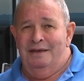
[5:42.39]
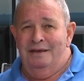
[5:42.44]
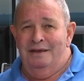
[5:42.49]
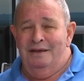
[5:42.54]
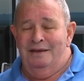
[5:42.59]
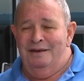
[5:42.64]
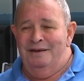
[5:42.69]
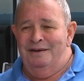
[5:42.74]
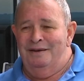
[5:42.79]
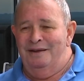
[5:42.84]

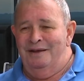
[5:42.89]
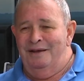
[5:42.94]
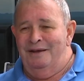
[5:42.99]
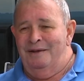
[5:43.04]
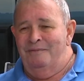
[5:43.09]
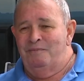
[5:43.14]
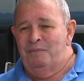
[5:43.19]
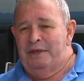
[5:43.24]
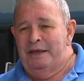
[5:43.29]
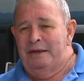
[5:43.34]
And
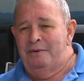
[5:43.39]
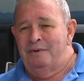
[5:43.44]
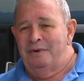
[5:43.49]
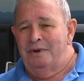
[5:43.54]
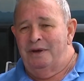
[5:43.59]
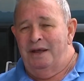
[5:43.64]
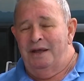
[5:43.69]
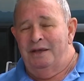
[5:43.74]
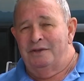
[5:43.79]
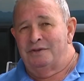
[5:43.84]
he
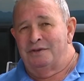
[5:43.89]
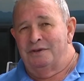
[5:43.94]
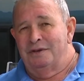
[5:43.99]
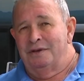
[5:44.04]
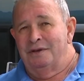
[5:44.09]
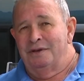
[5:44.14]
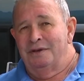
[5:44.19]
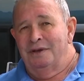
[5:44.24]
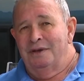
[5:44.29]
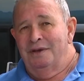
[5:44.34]
wouldn't
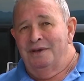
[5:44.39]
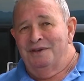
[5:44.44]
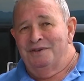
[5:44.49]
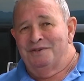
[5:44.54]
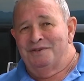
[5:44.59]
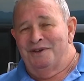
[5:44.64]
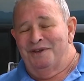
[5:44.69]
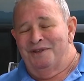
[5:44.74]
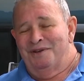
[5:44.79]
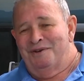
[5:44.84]
answer.
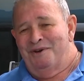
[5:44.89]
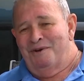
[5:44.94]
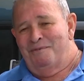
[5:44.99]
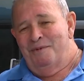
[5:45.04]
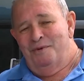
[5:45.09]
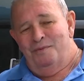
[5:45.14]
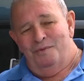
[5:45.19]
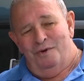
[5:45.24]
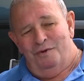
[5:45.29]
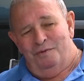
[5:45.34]
So the
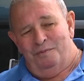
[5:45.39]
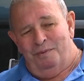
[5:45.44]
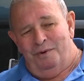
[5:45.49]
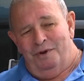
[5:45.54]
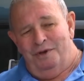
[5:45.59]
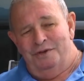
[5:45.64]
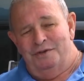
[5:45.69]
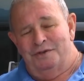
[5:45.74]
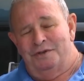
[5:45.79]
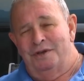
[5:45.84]
Commonwealth
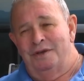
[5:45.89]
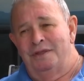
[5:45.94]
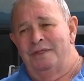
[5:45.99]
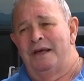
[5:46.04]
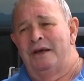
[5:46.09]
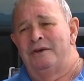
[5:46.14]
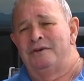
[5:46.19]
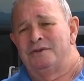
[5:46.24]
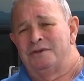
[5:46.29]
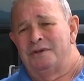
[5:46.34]
Police, in
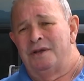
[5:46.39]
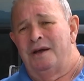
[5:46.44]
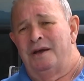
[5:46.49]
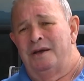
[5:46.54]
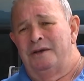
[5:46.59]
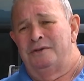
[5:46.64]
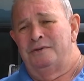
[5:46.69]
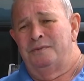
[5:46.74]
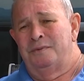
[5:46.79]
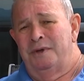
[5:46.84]
those
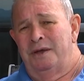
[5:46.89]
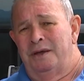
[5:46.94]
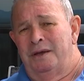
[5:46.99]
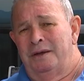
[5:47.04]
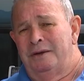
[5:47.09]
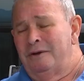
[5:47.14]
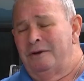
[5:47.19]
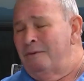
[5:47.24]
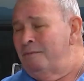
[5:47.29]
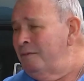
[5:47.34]
days we
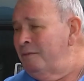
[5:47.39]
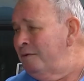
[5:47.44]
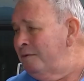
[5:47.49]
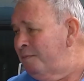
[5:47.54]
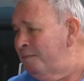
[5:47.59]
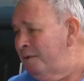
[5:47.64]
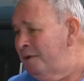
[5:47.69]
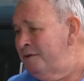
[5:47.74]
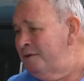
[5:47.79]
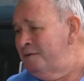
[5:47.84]
had Commonwealth
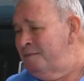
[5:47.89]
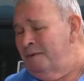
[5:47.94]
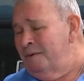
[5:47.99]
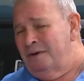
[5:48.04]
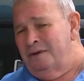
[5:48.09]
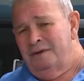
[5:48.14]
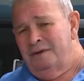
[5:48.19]
policemen.